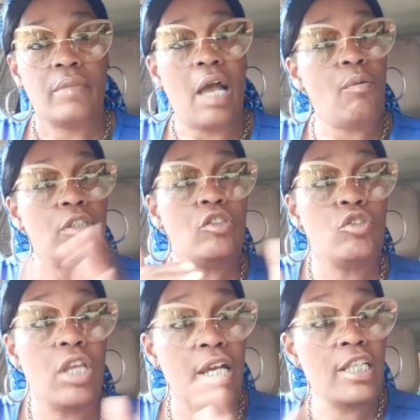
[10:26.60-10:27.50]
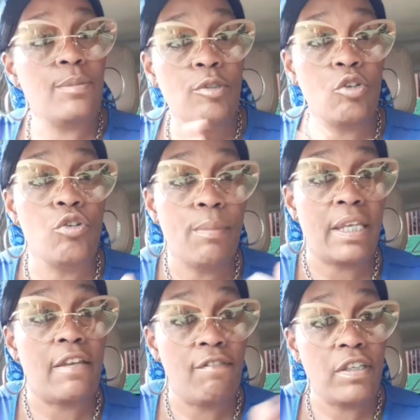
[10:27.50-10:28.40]
I want to do your husband know you
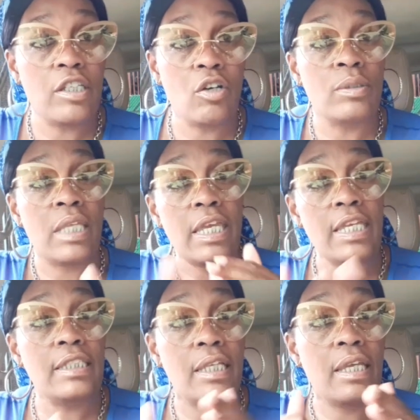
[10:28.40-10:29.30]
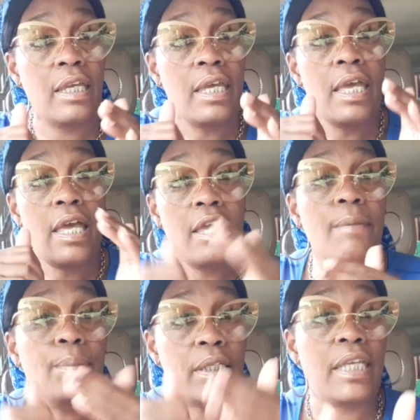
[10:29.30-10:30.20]
making videos and
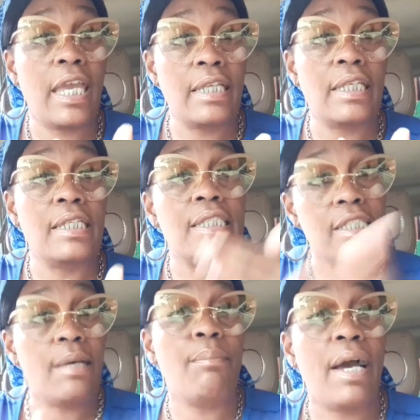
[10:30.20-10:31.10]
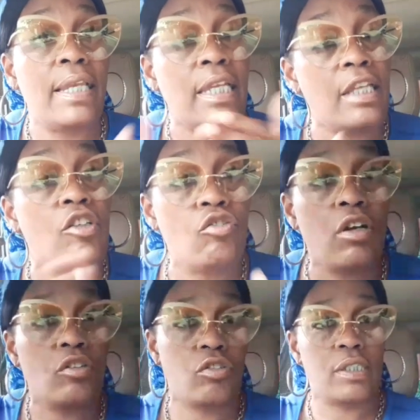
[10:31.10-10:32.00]
implicating somebody in a
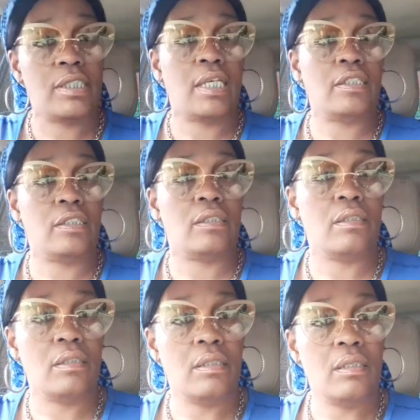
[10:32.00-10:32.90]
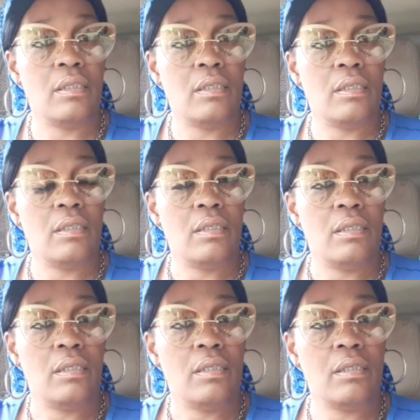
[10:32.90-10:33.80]
drug transaction.
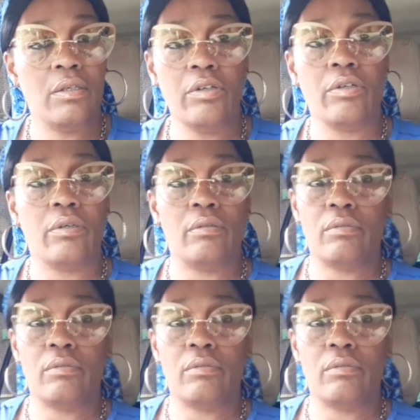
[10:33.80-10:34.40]
Girl.